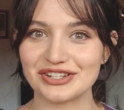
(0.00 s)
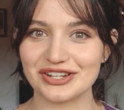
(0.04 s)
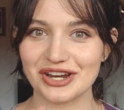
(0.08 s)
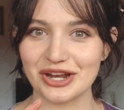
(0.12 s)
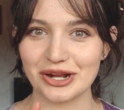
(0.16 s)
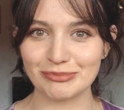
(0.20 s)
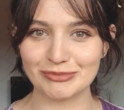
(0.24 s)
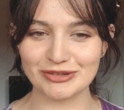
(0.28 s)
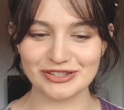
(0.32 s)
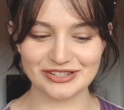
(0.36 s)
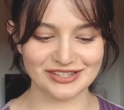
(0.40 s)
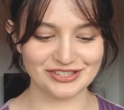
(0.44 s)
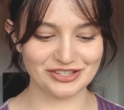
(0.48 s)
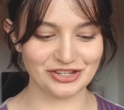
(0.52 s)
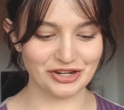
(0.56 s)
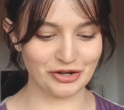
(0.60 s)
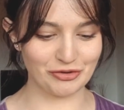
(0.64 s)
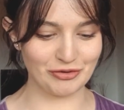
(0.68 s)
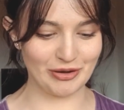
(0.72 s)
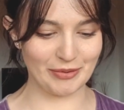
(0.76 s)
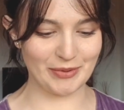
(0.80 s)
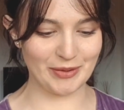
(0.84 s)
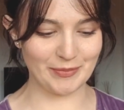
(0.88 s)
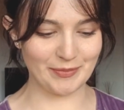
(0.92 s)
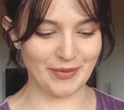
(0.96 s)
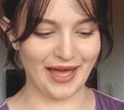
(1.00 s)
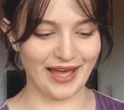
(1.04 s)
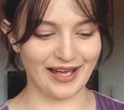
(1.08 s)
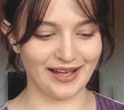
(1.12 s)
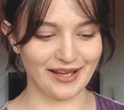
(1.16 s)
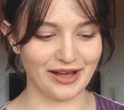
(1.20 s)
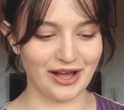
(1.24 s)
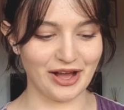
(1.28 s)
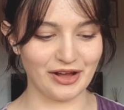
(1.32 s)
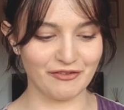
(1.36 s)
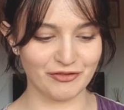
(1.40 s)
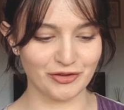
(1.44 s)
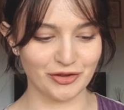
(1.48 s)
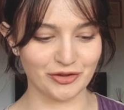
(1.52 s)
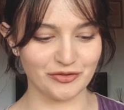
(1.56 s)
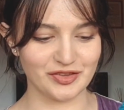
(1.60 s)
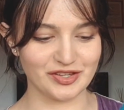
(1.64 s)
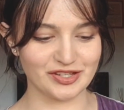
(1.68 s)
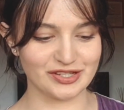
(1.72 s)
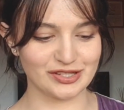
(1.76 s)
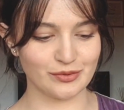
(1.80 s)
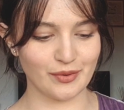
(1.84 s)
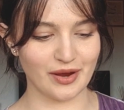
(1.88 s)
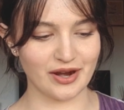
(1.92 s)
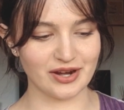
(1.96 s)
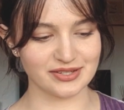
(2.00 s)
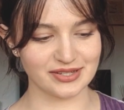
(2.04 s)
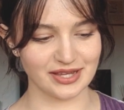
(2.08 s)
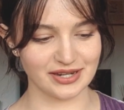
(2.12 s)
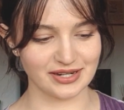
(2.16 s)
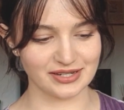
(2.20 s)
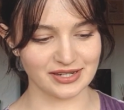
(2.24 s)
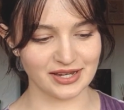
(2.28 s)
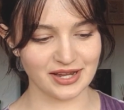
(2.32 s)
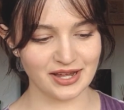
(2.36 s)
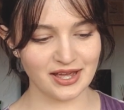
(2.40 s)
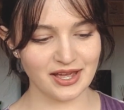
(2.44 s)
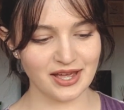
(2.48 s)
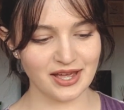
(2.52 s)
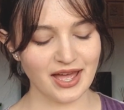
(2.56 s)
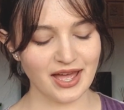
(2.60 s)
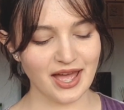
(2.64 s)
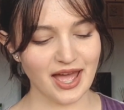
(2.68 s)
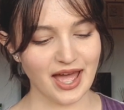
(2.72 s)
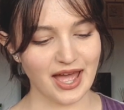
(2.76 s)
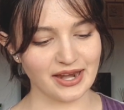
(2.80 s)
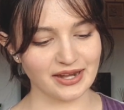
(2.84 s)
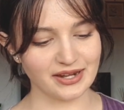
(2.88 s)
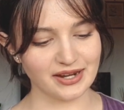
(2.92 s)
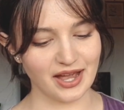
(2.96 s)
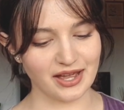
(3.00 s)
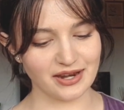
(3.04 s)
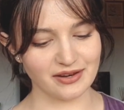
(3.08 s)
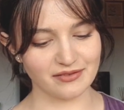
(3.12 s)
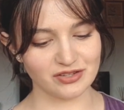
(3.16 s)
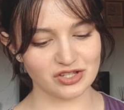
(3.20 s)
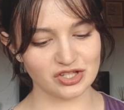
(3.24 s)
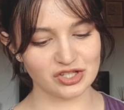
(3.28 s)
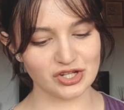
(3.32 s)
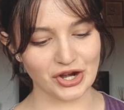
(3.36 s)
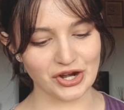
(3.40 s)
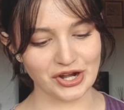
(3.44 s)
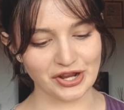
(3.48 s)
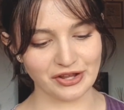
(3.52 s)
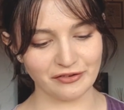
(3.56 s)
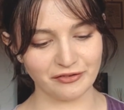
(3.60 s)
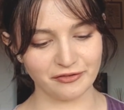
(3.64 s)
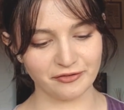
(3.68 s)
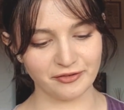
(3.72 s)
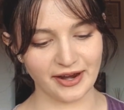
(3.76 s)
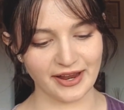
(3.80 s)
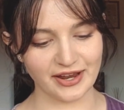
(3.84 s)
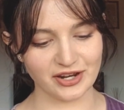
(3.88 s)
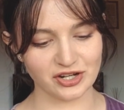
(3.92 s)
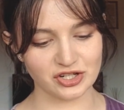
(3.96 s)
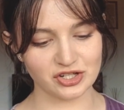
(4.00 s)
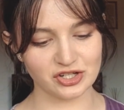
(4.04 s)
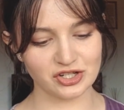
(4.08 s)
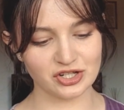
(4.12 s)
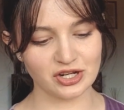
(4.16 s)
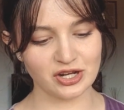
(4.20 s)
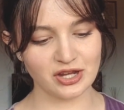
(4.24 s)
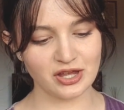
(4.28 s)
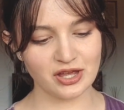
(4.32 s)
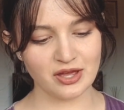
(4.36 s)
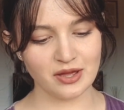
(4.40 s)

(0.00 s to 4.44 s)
almost considered ripping back a few of these squares and kind of starting fresh,